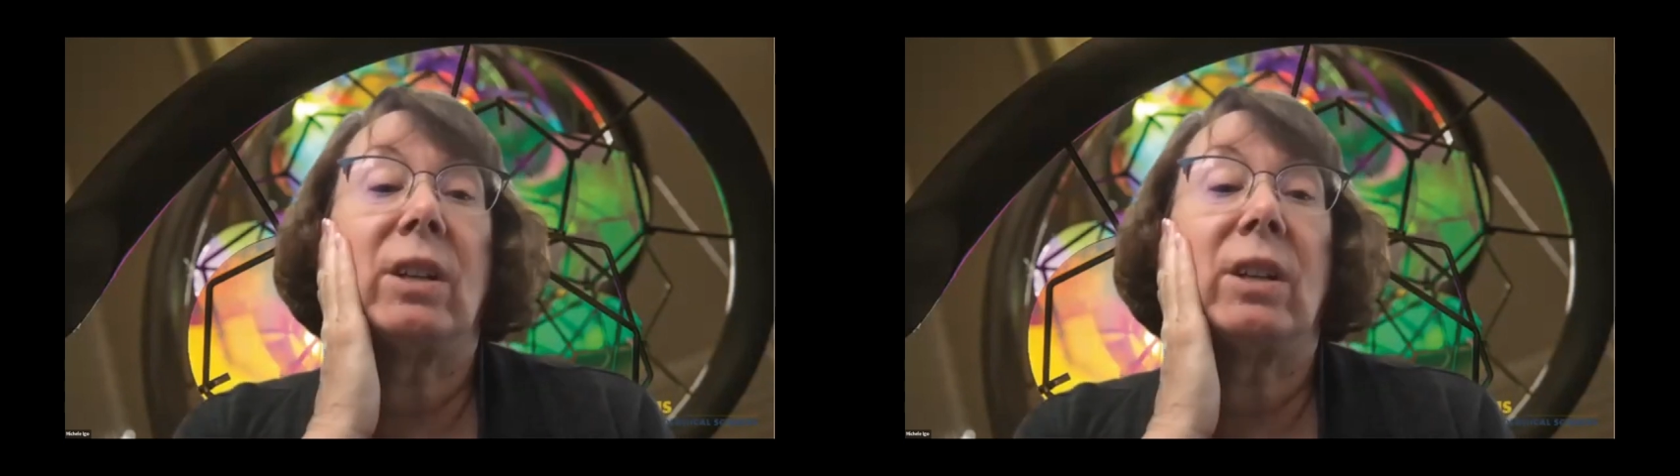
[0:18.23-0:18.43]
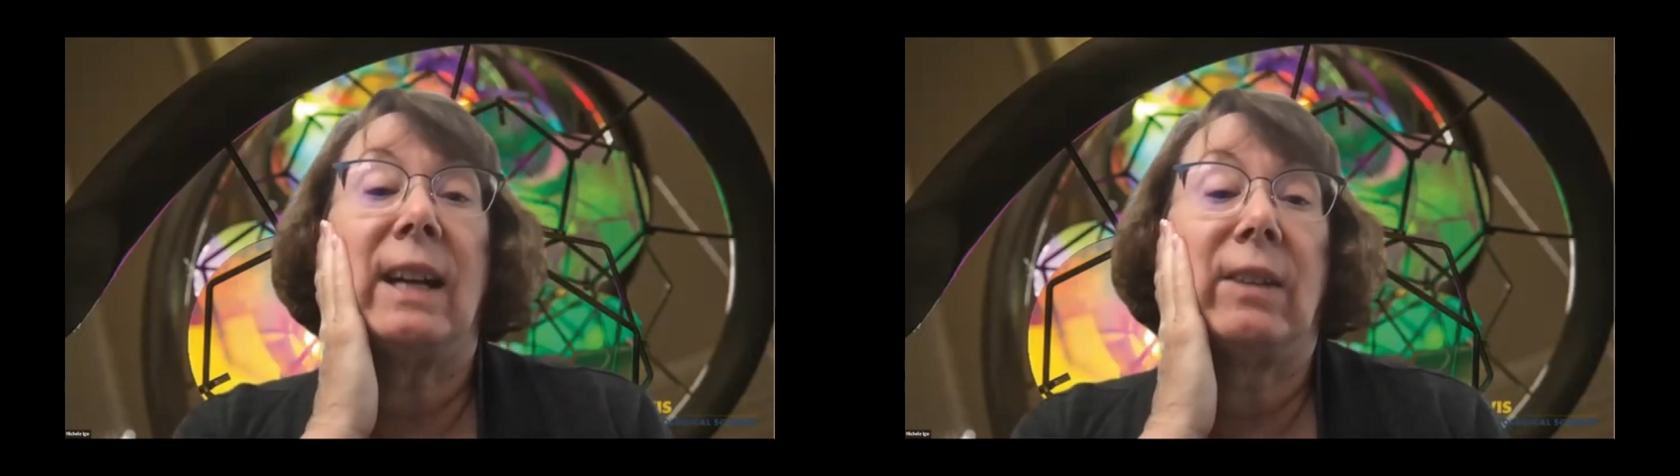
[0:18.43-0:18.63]

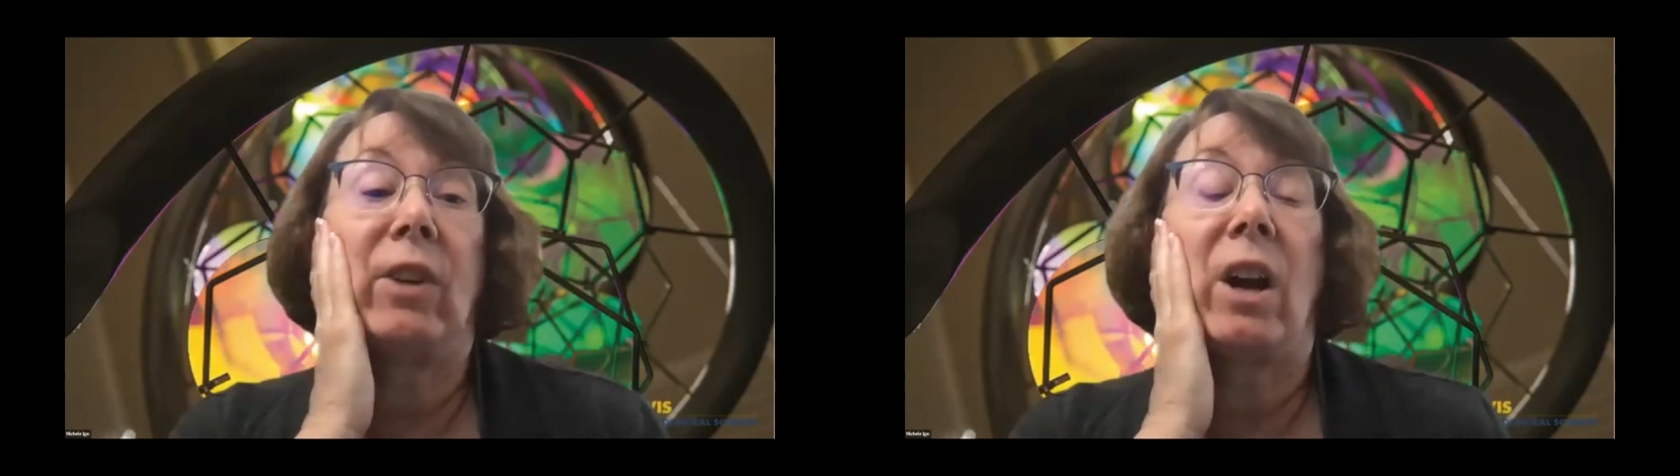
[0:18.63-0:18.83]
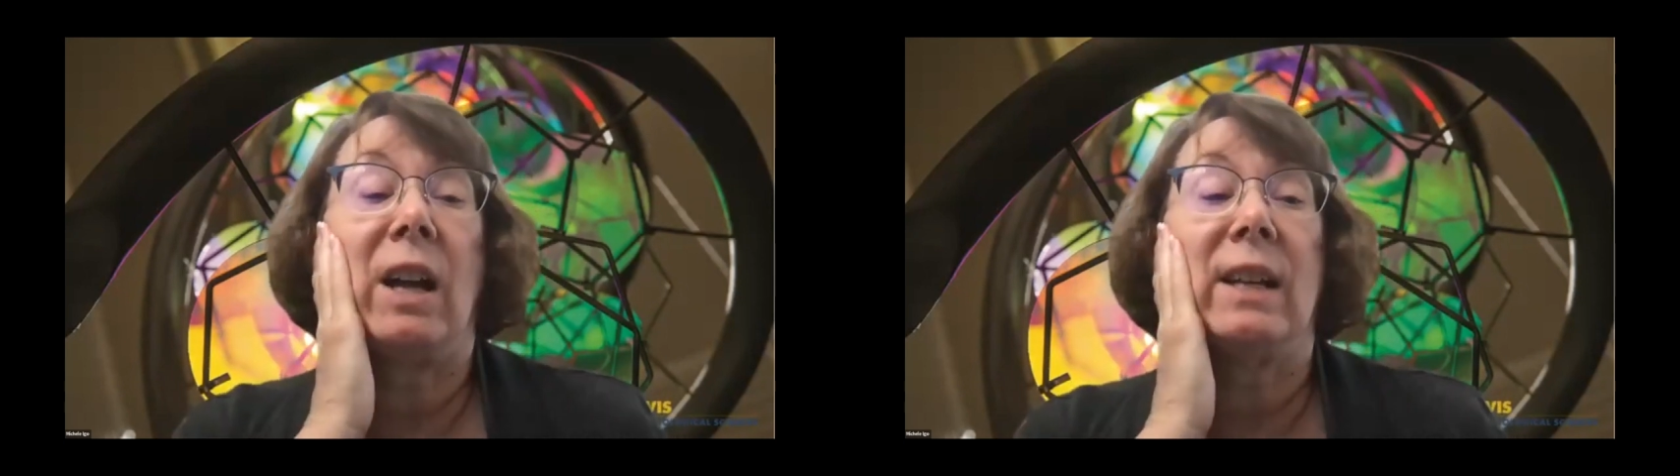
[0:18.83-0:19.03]

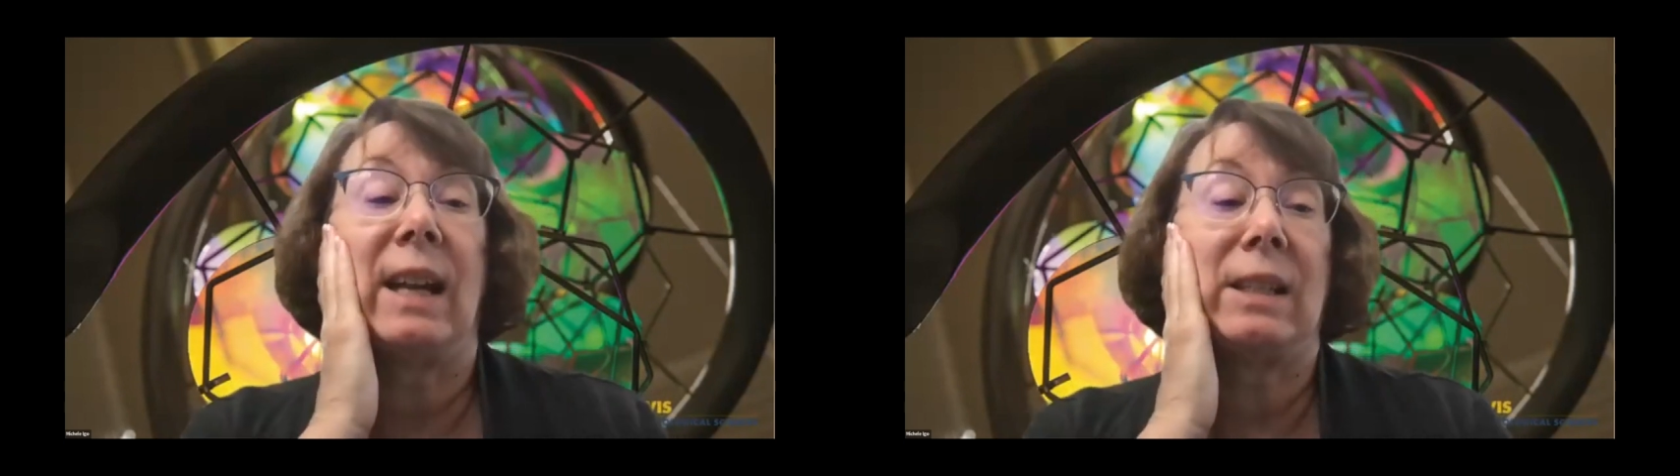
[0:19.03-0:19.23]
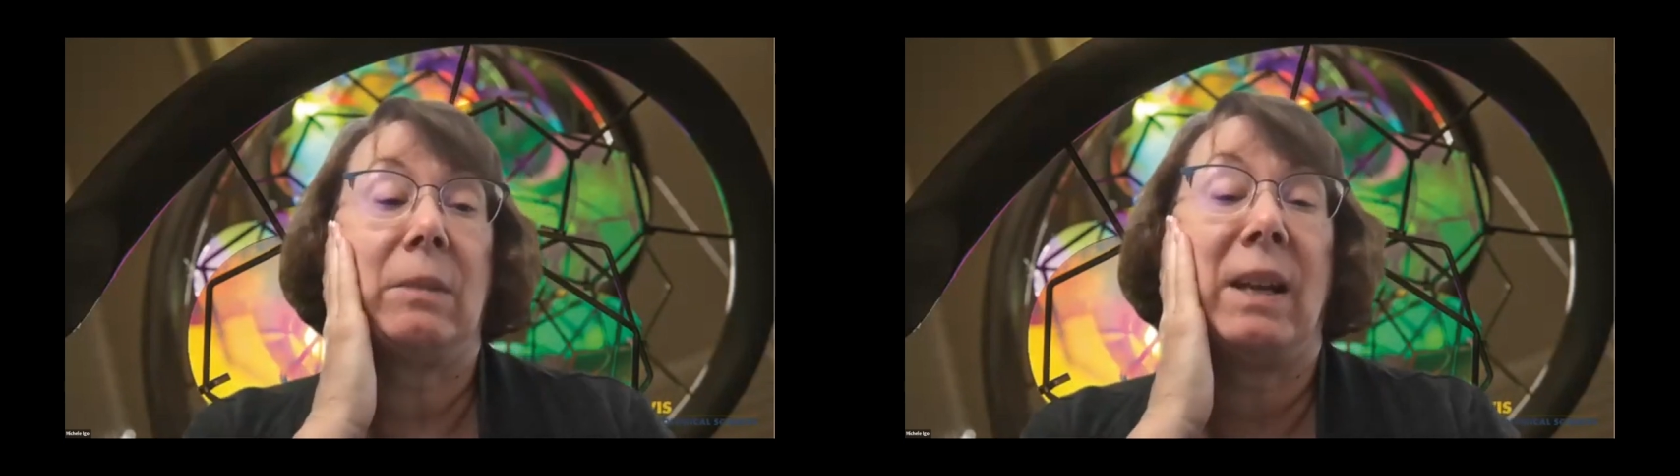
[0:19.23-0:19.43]
Collective or
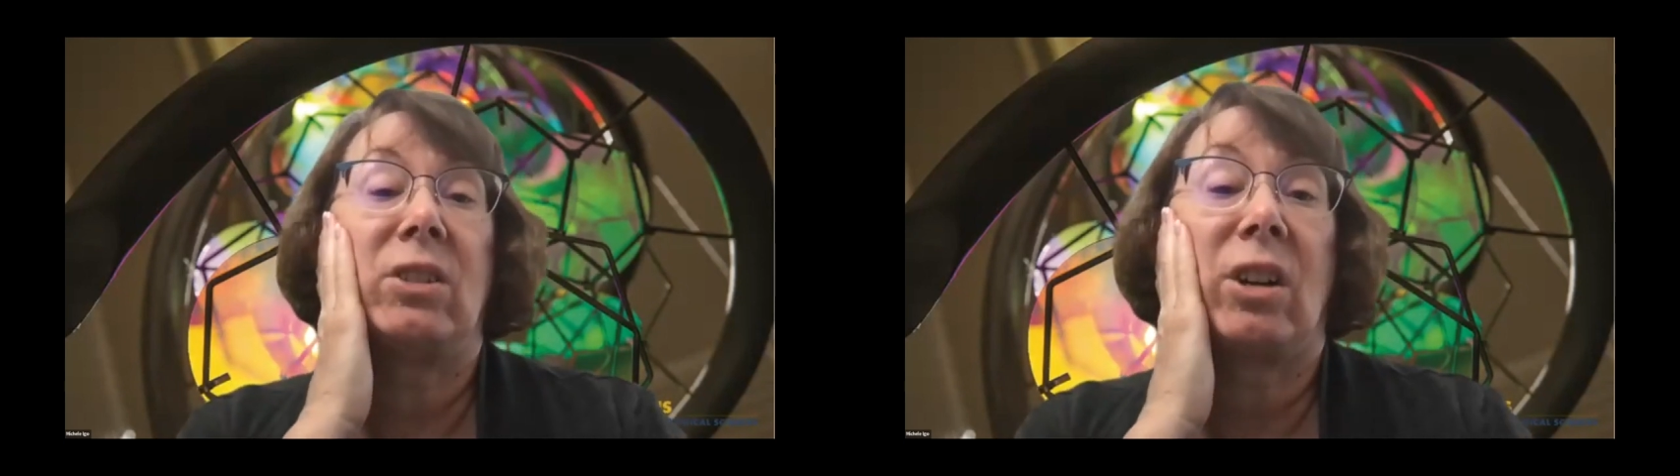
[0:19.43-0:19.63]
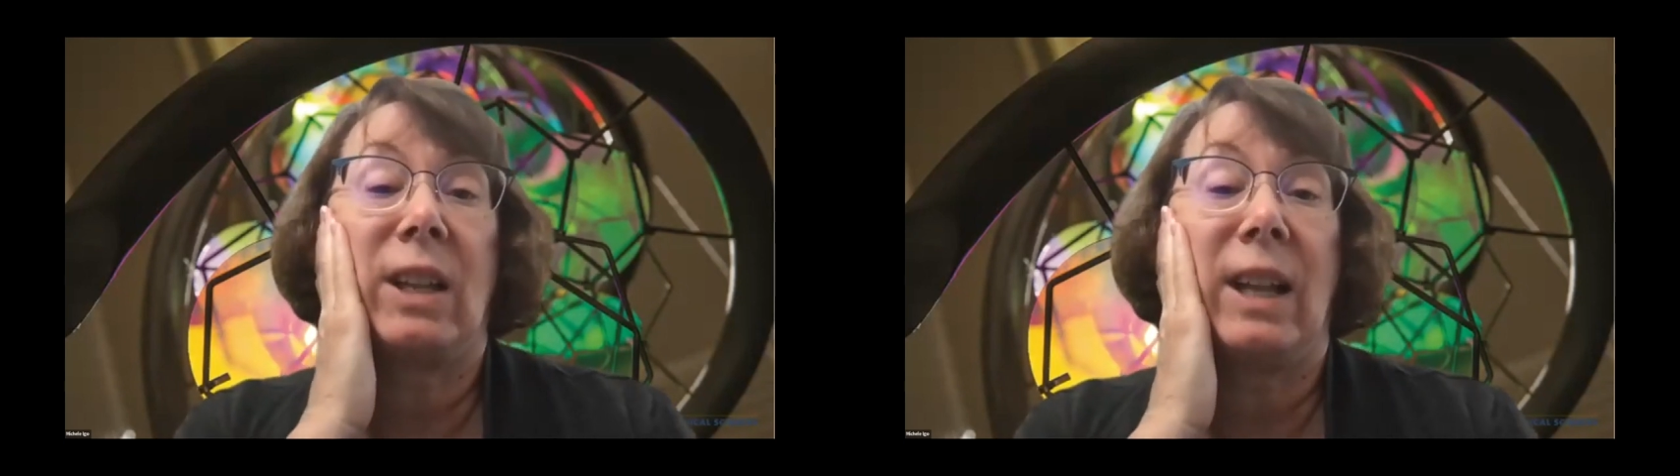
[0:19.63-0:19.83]
contacted the
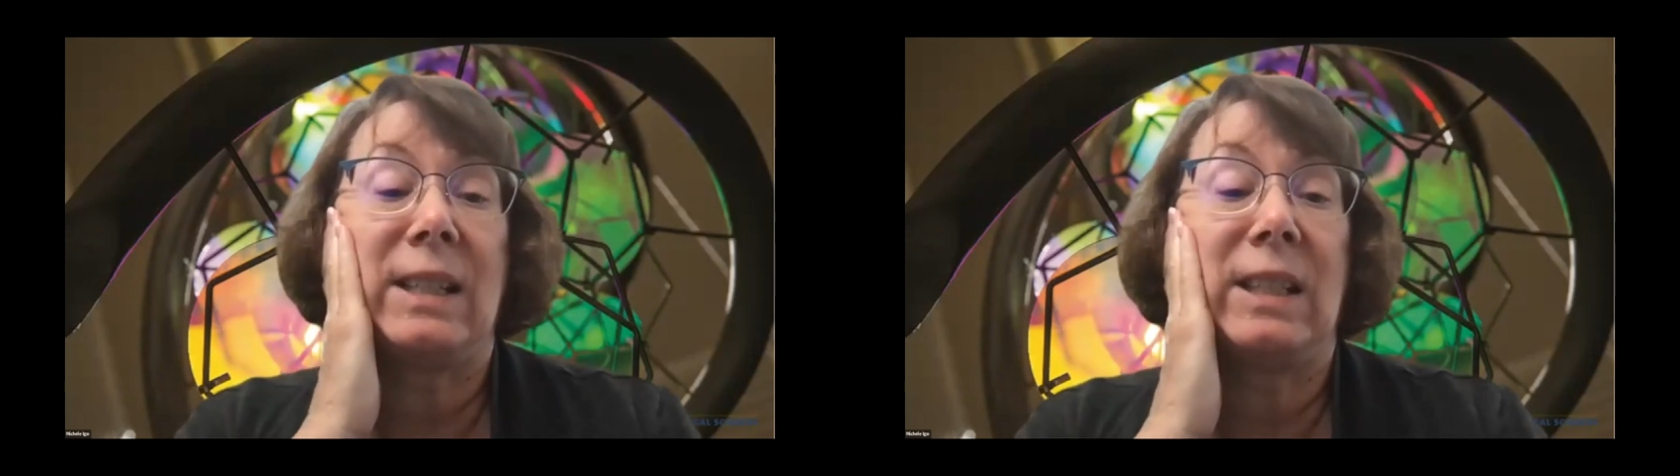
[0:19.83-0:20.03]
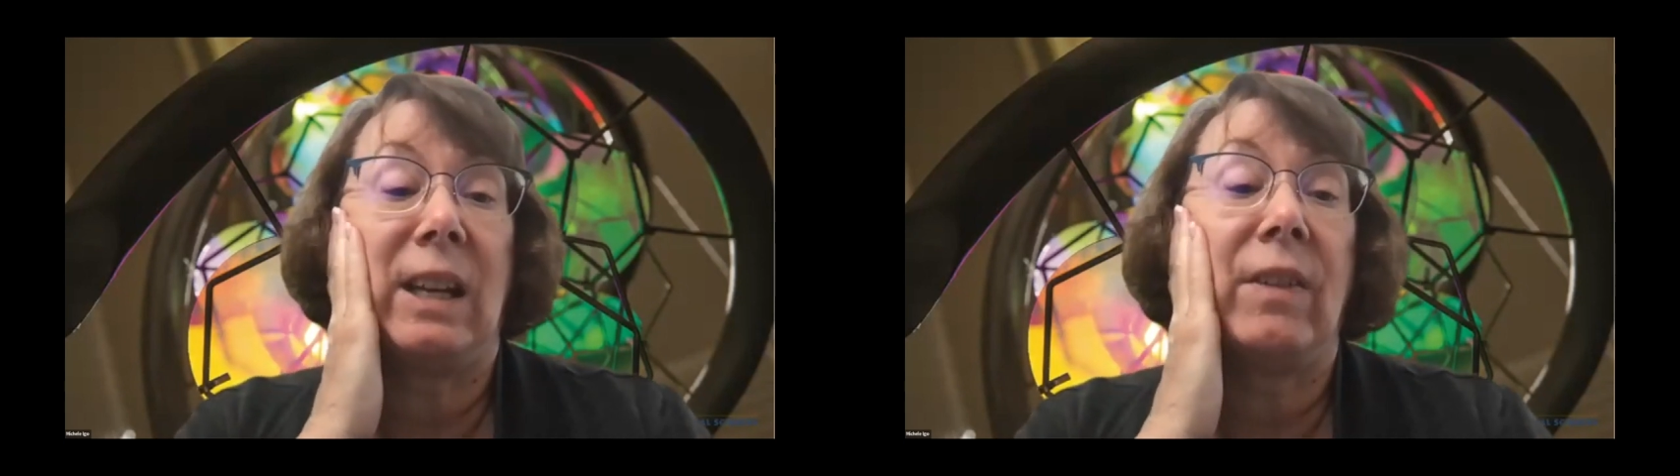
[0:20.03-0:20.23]
Mentor
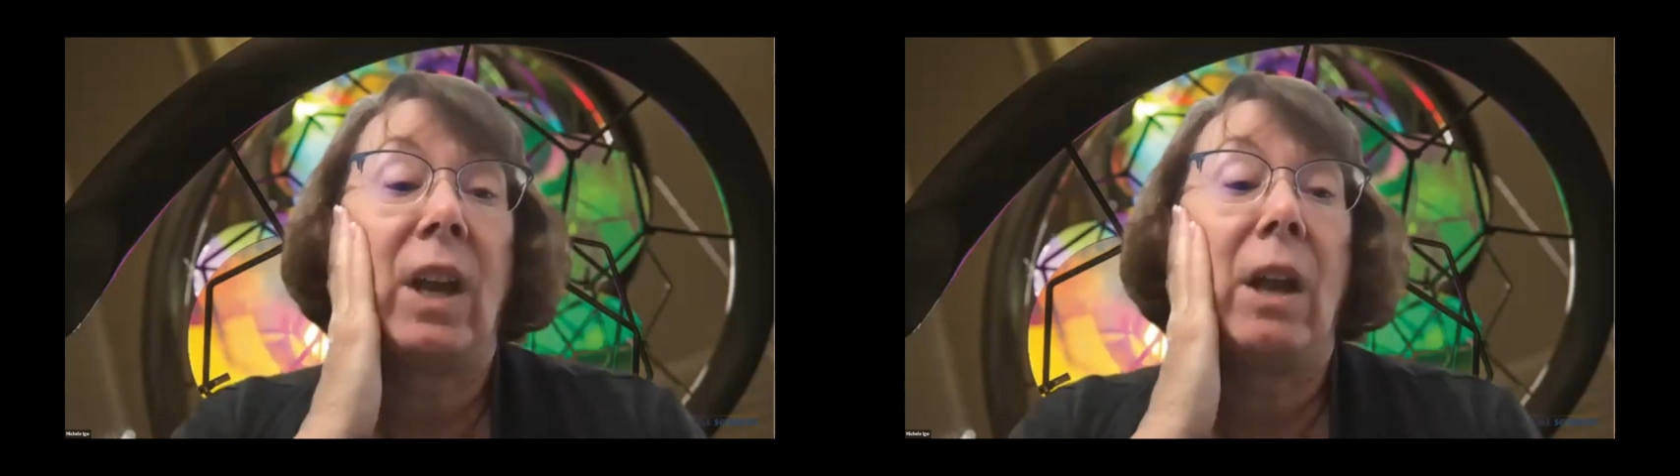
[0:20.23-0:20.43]
Collective